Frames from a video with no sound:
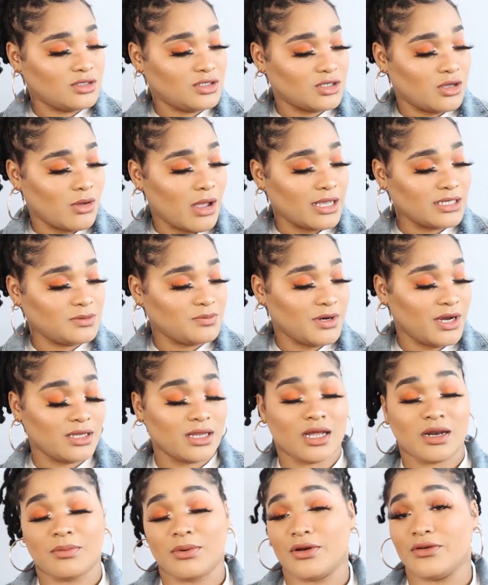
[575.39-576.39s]
So I spray a
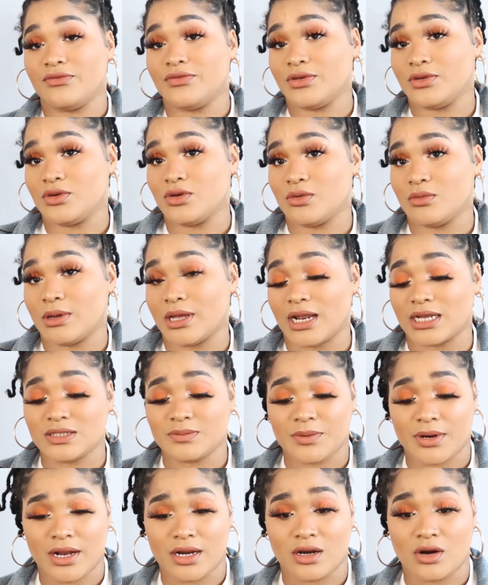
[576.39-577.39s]
lot of perfume, and I
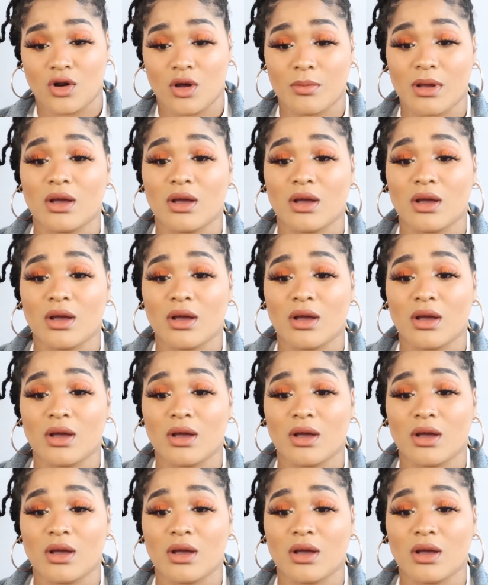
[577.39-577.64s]
sprayed it on